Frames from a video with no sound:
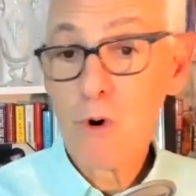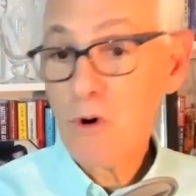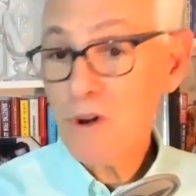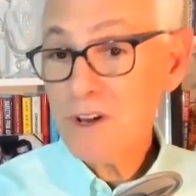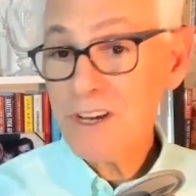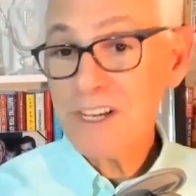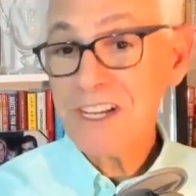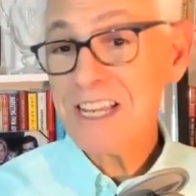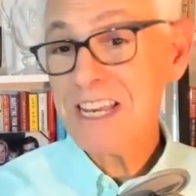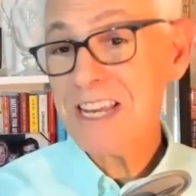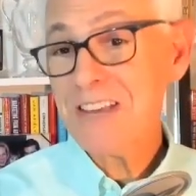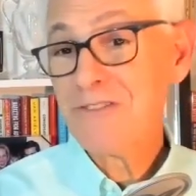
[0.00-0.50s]
or
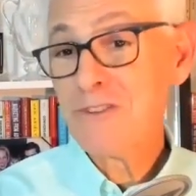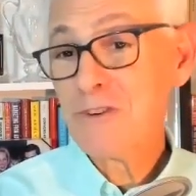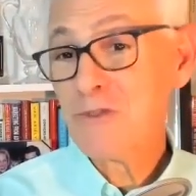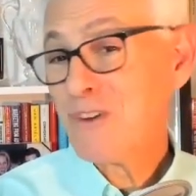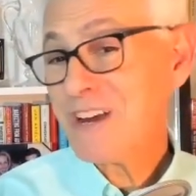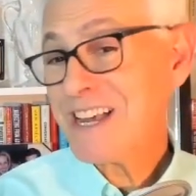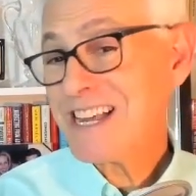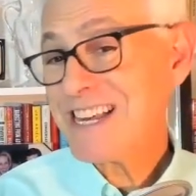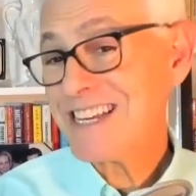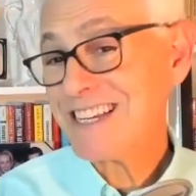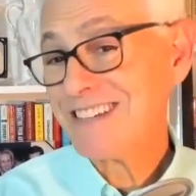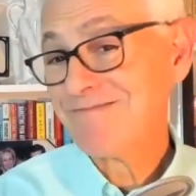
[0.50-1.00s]
you can even
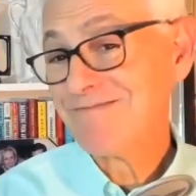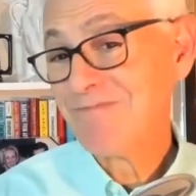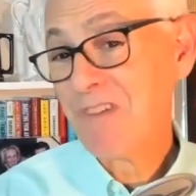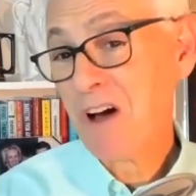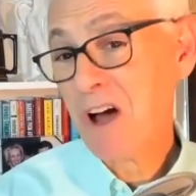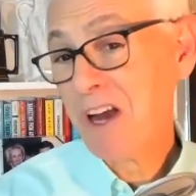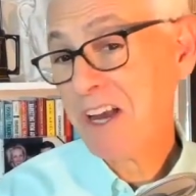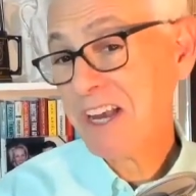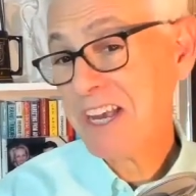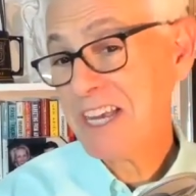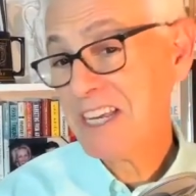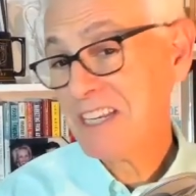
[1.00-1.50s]
read it
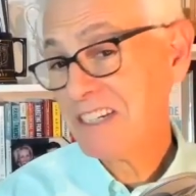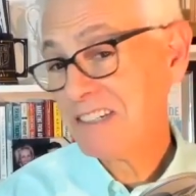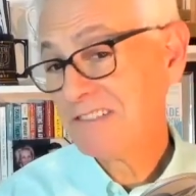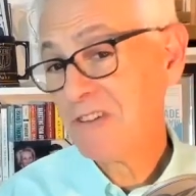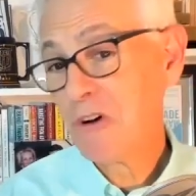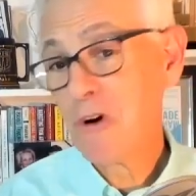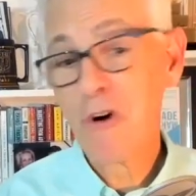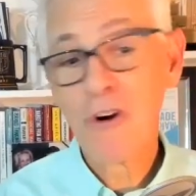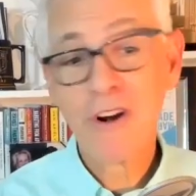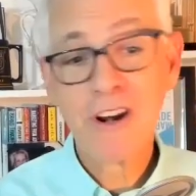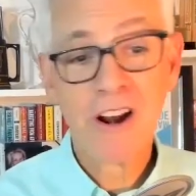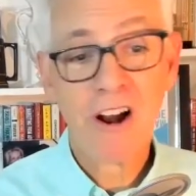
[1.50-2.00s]
on
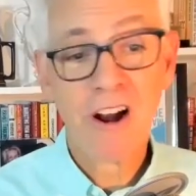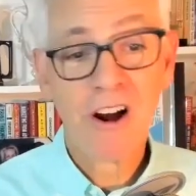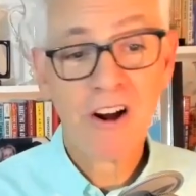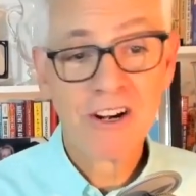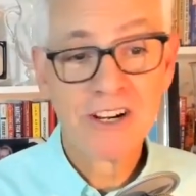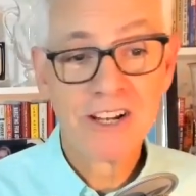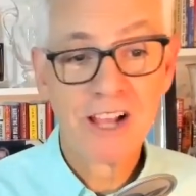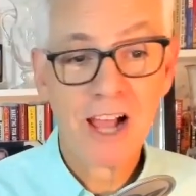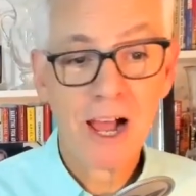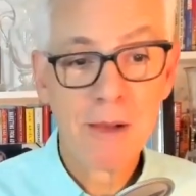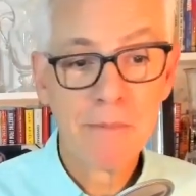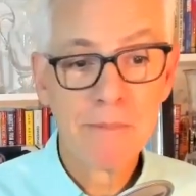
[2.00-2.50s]
Kindle or in
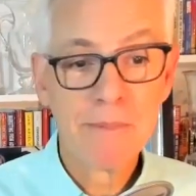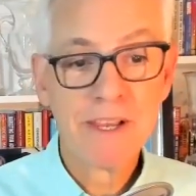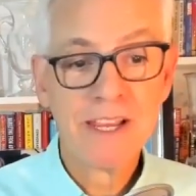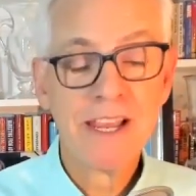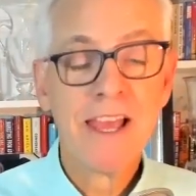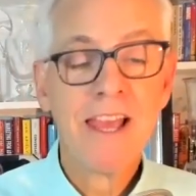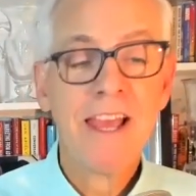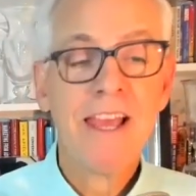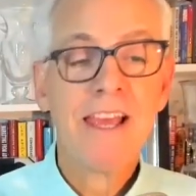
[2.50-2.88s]
hard copy.